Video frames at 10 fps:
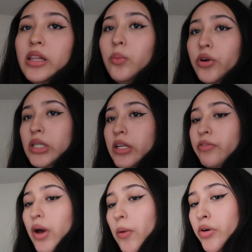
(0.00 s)
in the morning
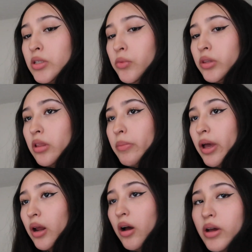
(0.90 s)
it fell. It fell somewhere under the
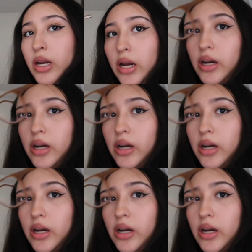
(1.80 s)
bed. I'll get it